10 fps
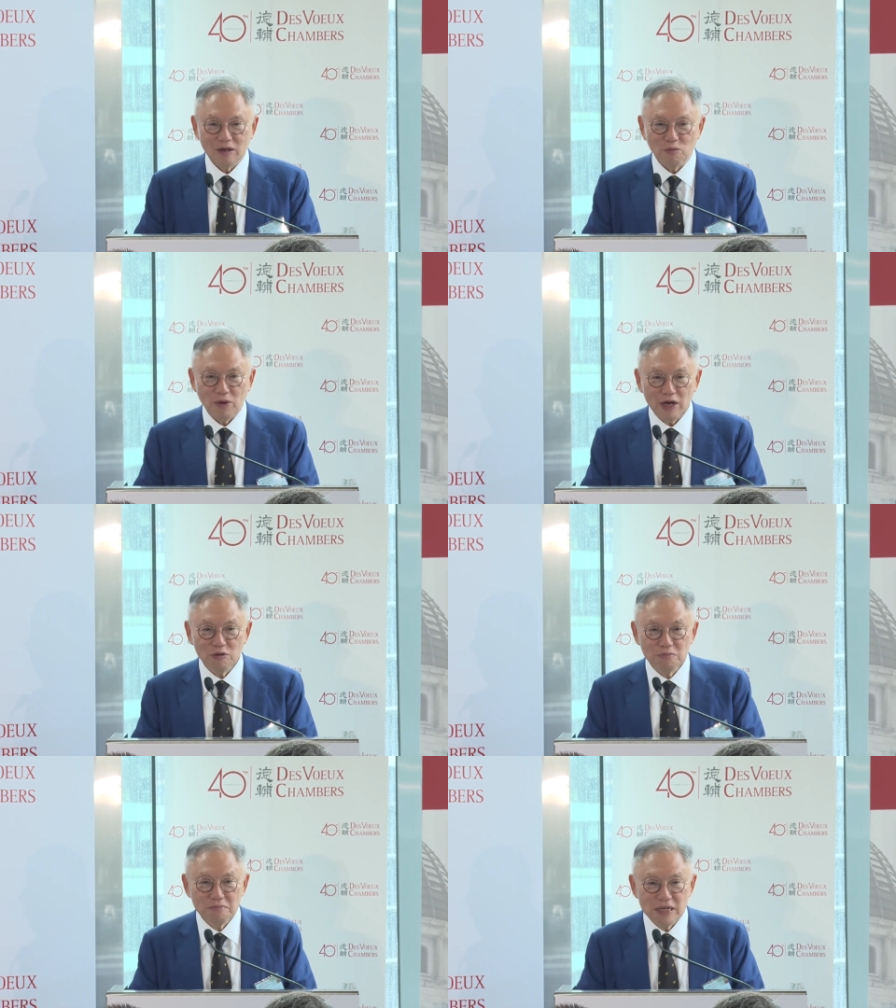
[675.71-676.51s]

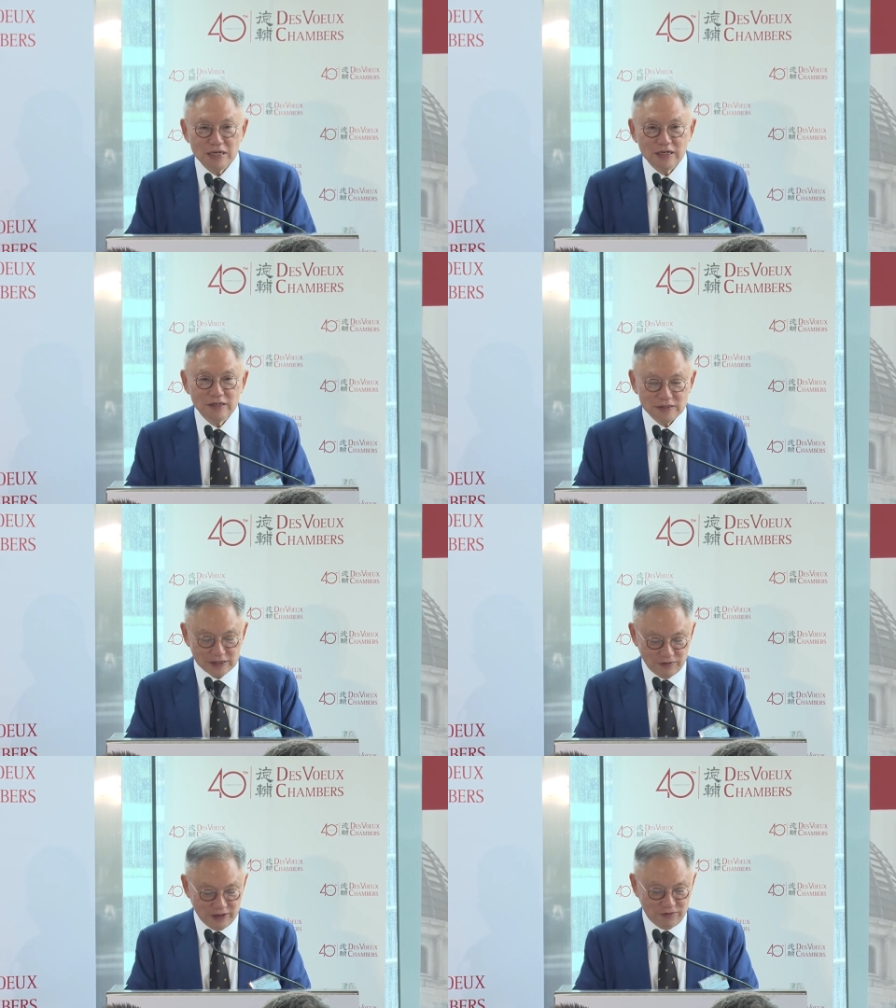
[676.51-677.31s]
well meaning
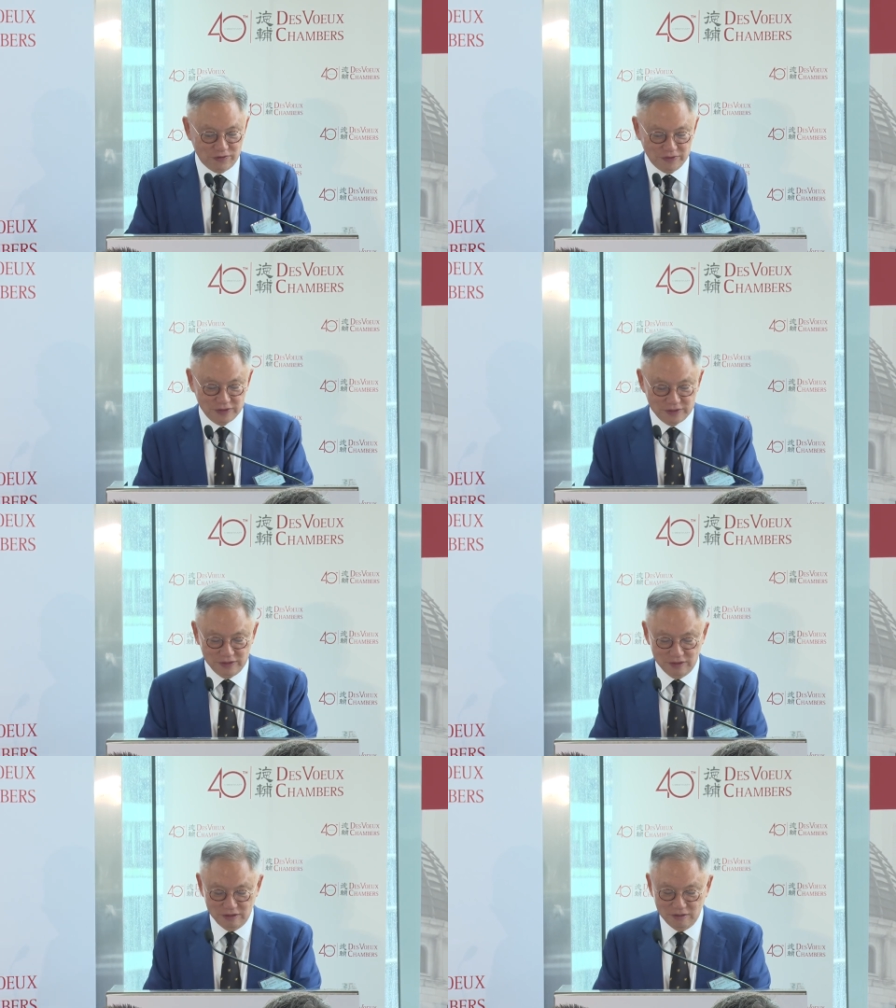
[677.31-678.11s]
suggestions
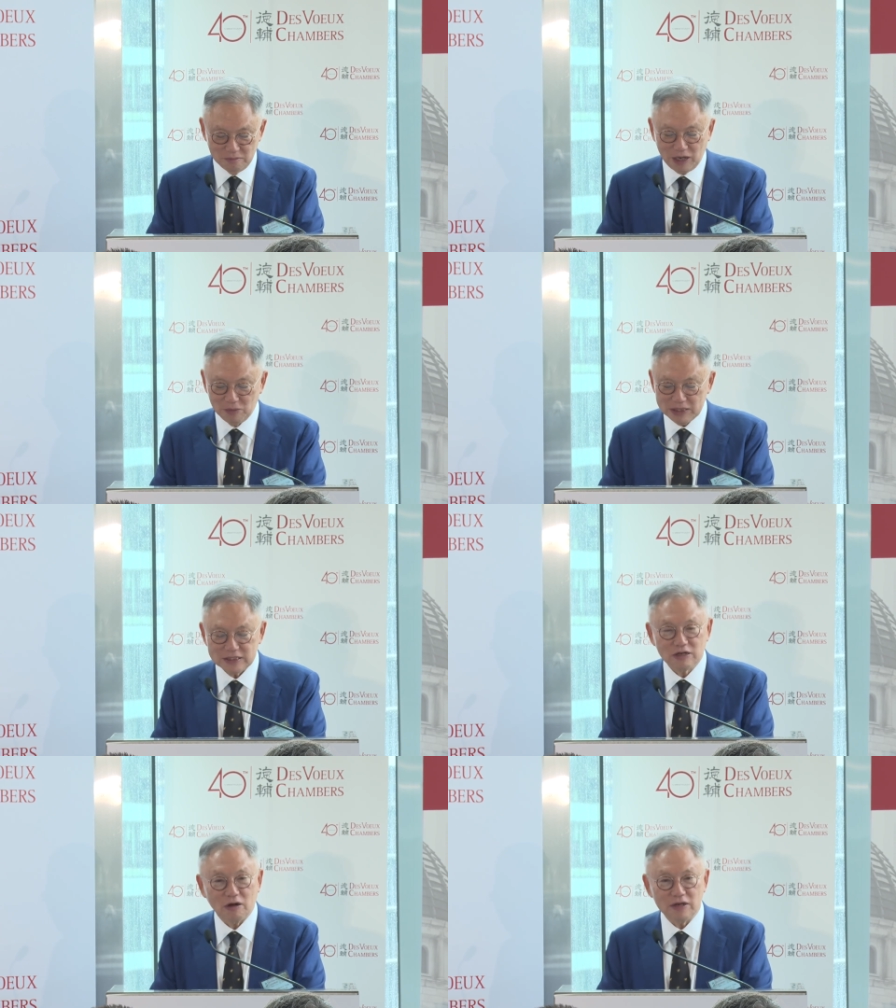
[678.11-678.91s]
by
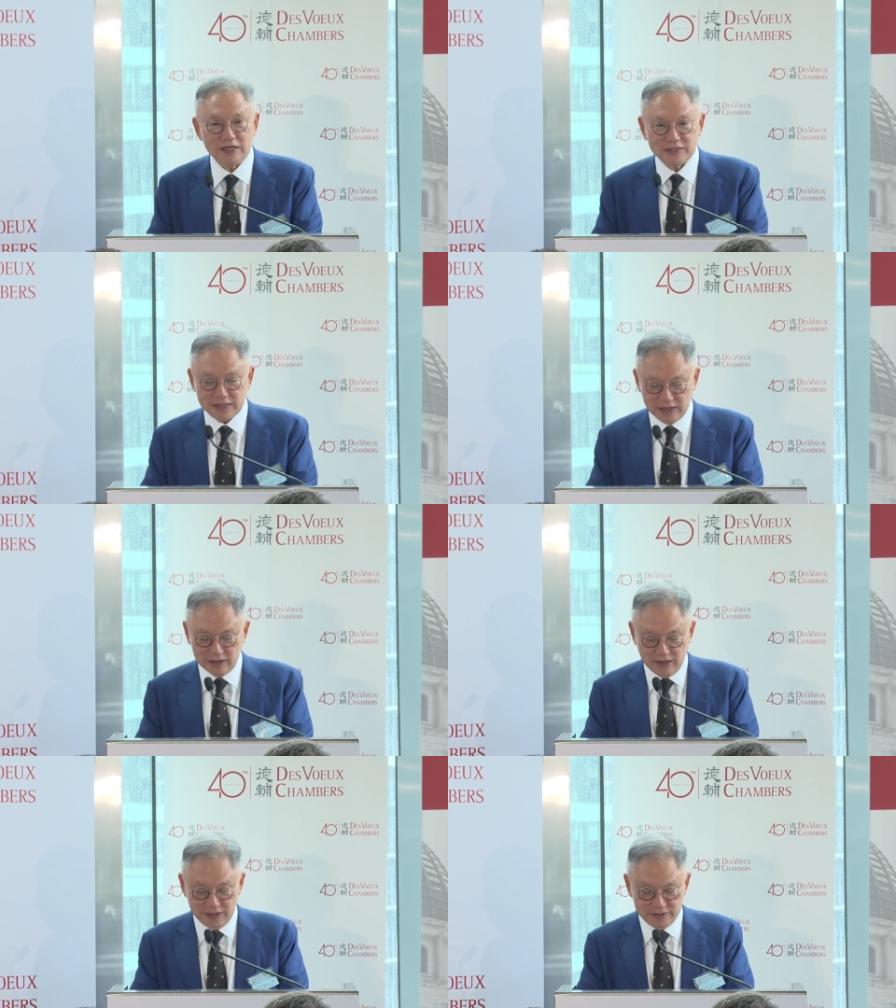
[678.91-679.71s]
one's colleagues and
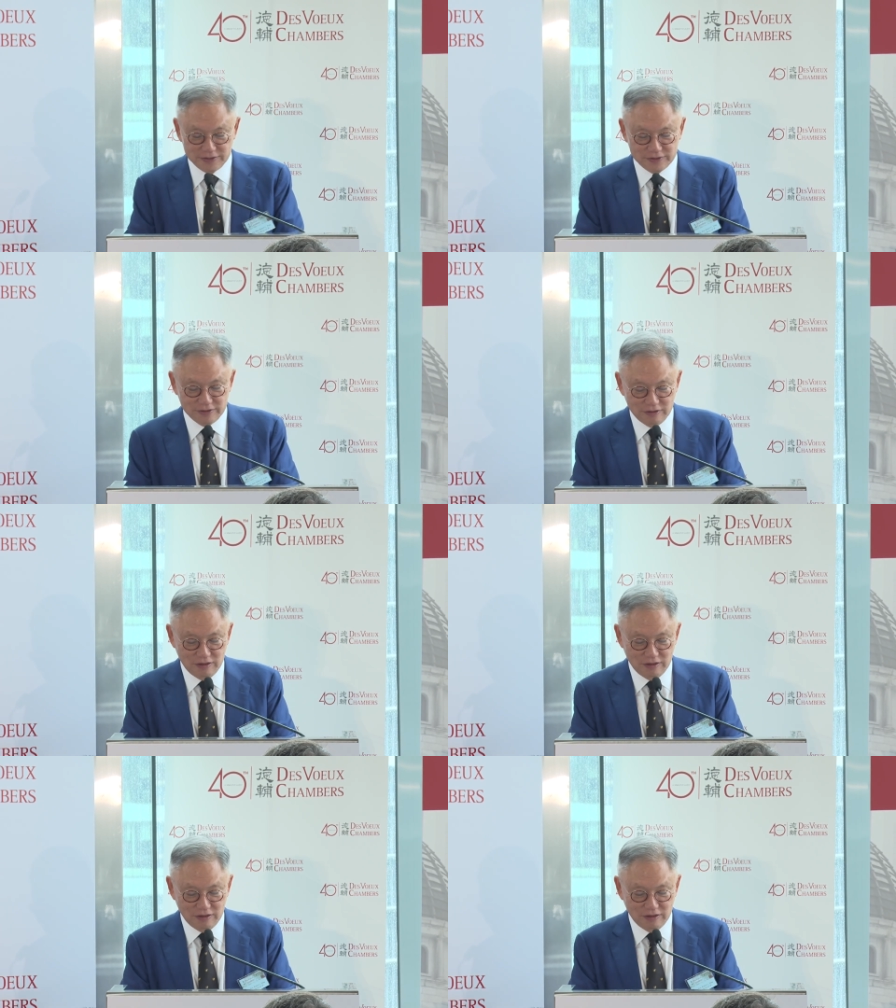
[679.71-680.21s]
clients,